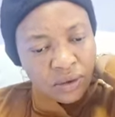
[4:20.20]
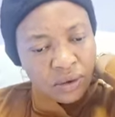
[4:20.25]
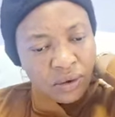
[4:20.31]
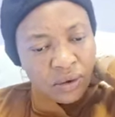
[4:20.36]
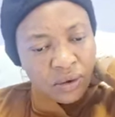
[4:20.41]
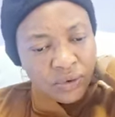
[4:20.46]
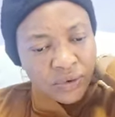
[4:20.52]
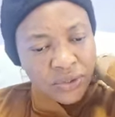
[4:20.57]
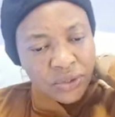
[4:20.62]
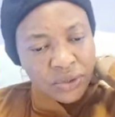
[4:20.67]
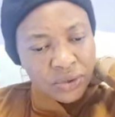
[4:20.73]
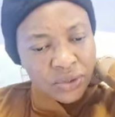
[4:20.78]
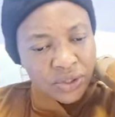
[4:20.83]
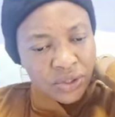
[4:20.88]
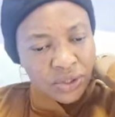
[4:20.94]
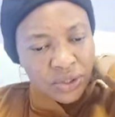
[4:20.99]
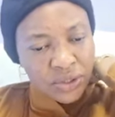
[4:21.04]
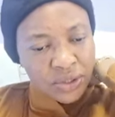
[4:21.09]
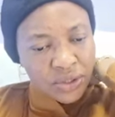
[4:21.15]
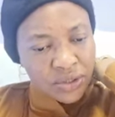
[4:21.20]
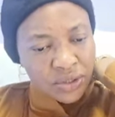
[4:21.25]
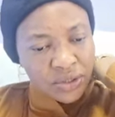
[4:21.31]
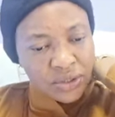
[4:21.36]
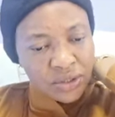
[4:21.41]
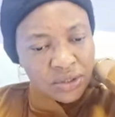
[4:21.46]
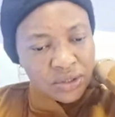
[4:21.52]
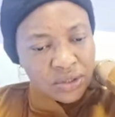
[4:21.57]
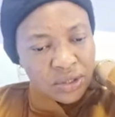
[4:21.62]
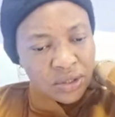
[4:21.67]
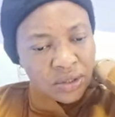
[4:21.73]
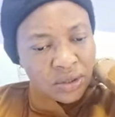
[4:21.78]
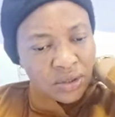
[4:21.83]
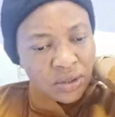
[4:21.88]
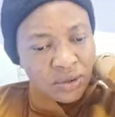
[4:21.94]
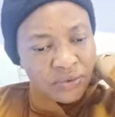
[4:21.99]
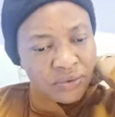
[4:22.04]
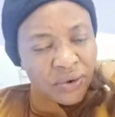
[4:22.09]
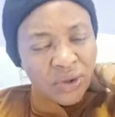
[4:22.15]
Glory to Jesus.
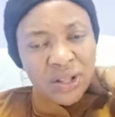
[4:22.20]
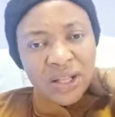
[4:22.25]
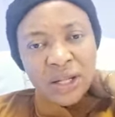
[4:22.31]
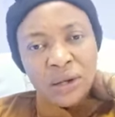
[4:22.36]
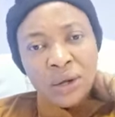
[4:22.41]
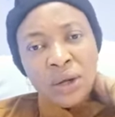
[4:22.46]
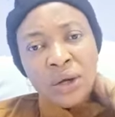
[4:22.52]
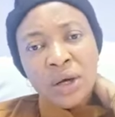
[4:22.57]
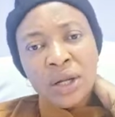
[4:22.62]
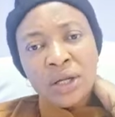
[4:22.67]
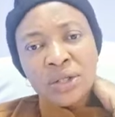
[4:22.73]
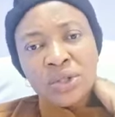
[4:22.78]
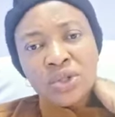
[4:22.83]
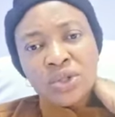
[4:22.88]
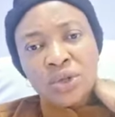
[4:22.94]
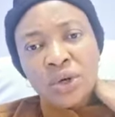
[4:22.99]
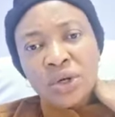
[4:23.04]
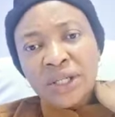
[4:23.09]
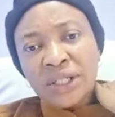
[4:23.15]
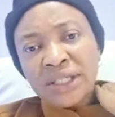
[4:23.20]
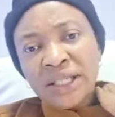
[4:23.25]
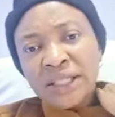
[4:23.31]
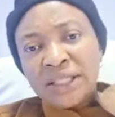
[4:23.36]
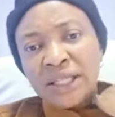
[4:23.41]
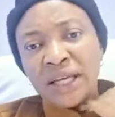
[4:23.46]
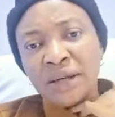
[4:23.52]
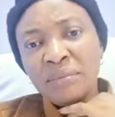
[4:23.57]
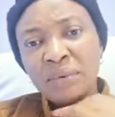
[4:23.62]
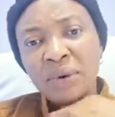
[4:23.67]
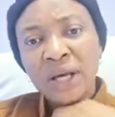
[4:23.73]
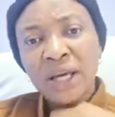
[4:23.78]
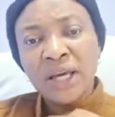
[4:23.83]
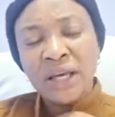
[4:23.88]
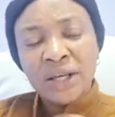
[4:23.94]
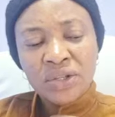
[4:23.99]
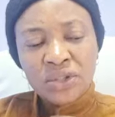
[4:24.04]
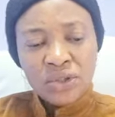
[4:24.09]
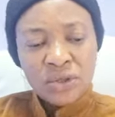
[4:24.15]
For the Lord is turning the table
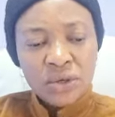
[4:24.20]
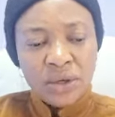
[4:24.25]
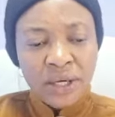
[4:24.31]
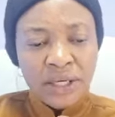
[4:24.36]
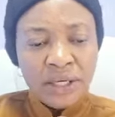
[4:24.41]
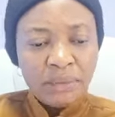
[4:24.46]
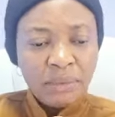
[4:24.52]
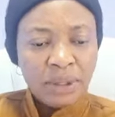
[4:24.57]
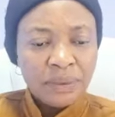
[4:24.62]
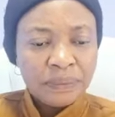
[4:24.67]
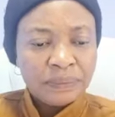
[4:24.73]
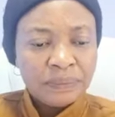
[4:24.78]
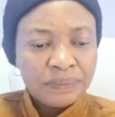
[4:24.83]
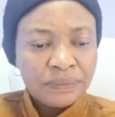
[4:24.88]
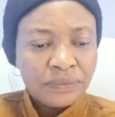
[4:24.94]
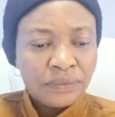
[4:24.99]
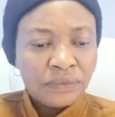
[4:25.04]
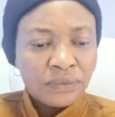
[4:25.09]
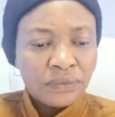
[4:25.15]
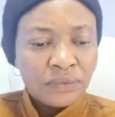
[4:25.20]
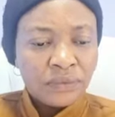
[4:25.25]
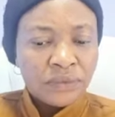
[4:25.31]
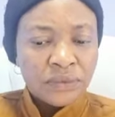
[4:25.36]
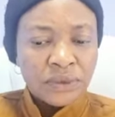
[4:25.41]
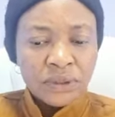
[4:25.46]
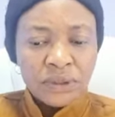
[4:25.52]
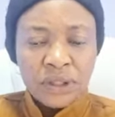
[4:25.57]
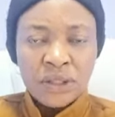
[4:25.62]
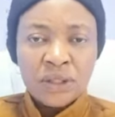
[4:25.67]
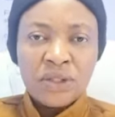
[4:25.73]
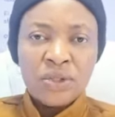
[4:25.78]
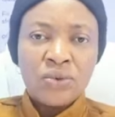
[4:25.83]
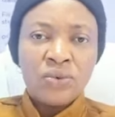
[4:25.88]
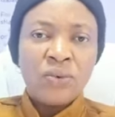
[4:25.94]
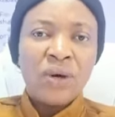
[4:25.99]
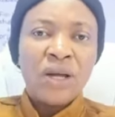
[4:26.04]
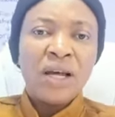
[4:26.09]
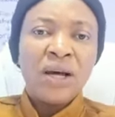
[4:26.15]
against your enemy. It
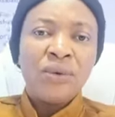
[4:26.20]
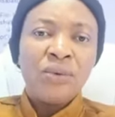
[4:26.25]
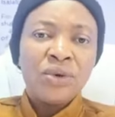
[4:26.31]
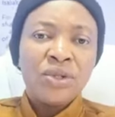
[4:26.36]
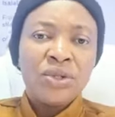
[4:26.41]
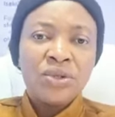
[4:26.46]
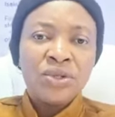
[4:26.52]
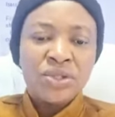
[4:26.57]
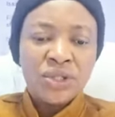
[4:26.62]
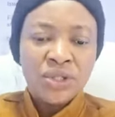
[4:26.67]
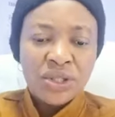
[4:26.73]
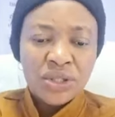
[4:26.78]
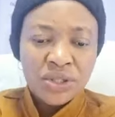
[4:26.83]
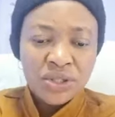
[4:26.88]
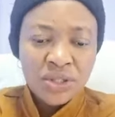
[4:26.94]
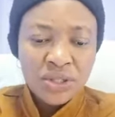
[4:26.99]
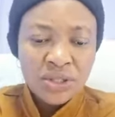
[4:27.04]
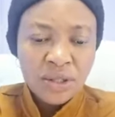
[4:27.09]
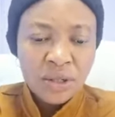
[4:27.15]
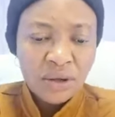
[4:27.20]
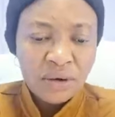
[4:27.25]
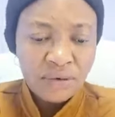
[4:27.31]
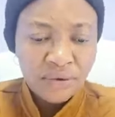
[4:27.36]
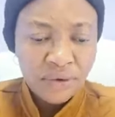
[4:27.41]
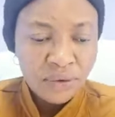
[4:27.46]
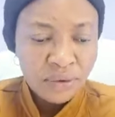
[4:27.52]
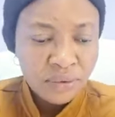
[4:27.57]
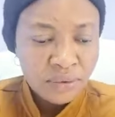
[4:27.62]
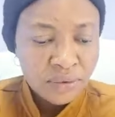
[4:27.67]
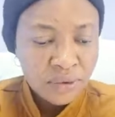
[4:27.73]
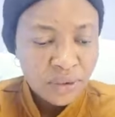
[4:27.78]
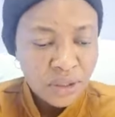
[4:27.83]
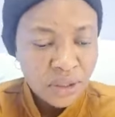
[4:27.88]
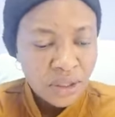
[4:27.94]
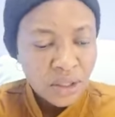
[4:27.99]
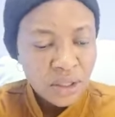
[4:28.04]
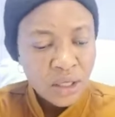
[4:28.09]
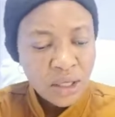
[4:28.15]
is well with you, Jesus. Love you.
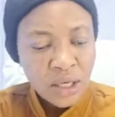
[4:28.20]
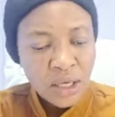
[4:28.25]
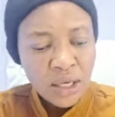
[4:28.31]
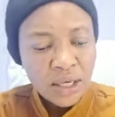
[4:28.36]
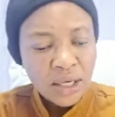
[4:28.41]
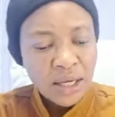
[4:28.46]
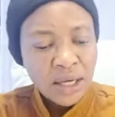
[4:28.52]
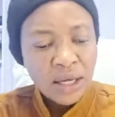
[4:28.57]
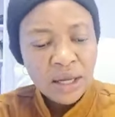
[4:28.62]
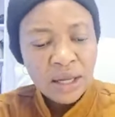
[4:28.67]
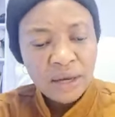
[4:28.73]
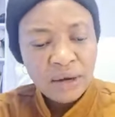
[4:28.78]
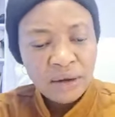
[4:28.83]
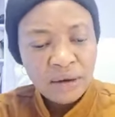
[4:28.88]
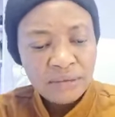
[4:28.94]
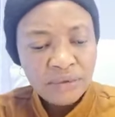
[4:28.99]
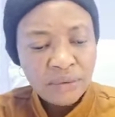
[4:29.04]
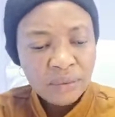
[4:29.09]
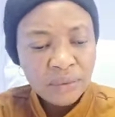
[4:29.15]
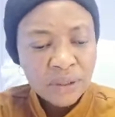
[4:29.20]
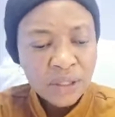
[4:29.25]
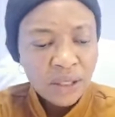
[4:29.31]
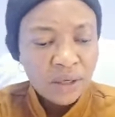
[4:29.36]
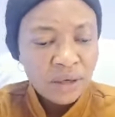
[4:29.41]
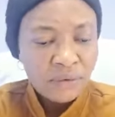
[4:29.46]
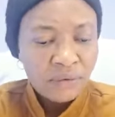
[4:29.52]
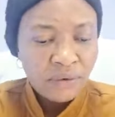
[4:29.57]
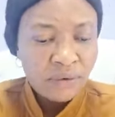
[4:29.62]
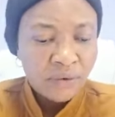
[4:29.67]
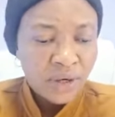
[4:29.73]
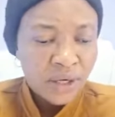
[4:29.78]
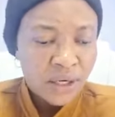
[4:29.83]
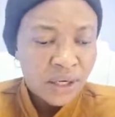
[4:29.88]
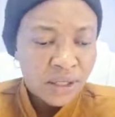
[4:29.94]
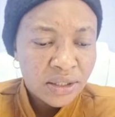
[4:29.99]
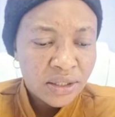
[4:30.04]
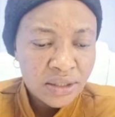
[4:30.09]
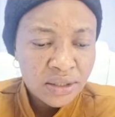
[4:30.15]
And I love you with the love of
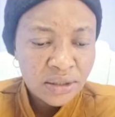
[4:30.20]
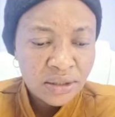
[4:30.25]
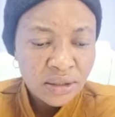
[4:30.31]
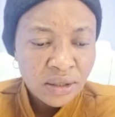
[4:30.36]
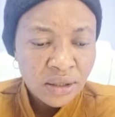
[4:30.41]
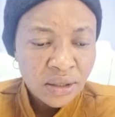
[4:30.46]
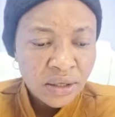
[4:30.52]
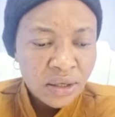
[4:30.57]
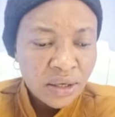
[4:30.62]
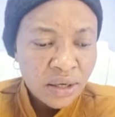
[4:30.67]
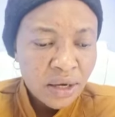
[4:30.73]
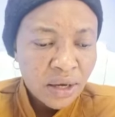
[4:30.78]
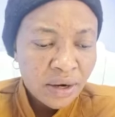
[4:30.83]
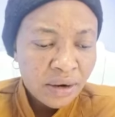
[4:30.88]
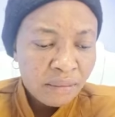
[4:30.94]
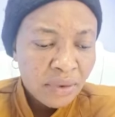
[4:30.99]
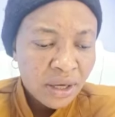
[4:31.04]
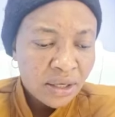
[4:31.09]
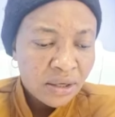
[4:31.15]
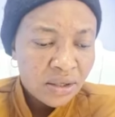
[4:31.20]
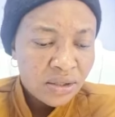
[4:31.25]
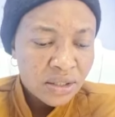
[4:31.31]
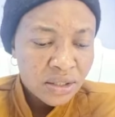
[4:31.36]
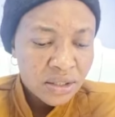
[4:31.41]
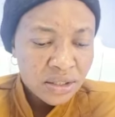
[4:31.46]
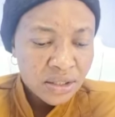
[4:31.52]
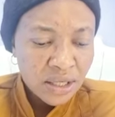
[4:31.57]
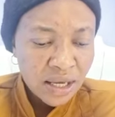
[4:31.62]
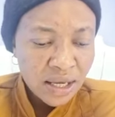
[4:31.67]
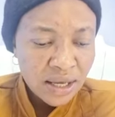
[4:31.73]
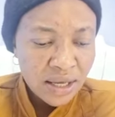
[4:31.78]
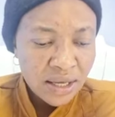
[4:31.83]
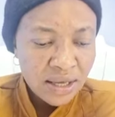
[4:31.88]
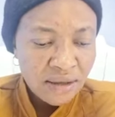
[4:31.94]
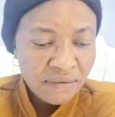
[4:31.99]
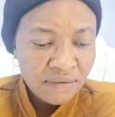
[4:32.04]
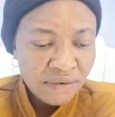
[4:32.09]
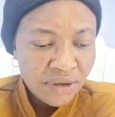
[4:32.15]
Christ. And I may your sister,
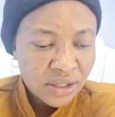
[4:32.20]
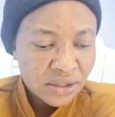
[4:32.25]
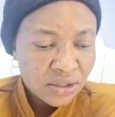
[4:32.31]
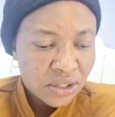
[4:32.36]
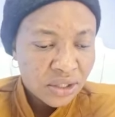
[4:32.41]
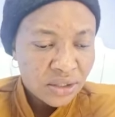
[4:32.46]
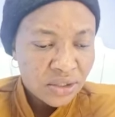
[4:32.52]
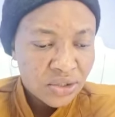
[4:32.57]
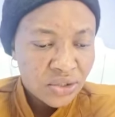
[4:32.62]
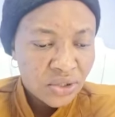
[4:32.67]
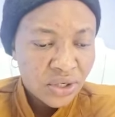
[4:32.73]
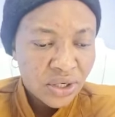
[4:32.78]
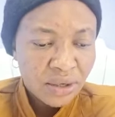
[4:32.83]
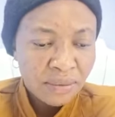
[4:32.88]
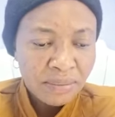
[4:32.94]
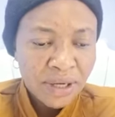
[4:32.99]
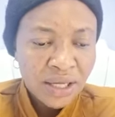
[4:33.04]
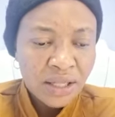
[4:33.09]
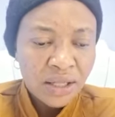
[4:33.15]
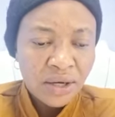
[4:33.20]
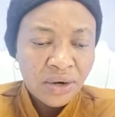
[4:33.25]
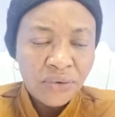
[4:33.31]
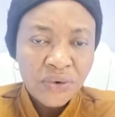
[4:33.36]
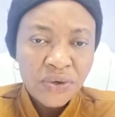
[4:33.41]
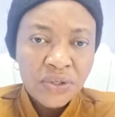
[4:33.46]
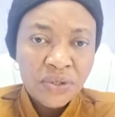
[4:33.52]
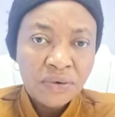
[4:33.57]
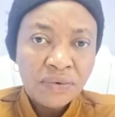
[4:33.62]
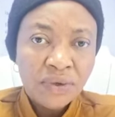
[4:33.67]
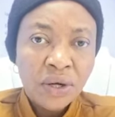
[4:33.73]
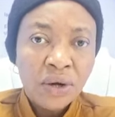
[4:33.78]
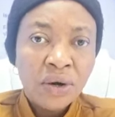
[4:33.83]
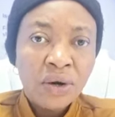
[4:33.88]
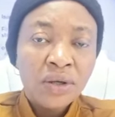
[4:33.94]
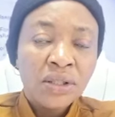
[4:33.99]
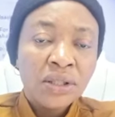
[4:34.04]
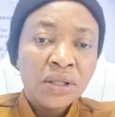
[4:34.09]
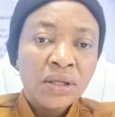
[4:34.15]
Evangelist Sarah, by the grace of
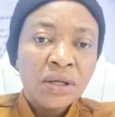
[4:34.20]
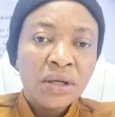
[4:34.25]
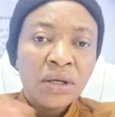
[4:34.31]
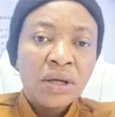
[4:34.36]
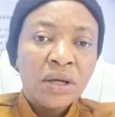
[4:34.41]
God,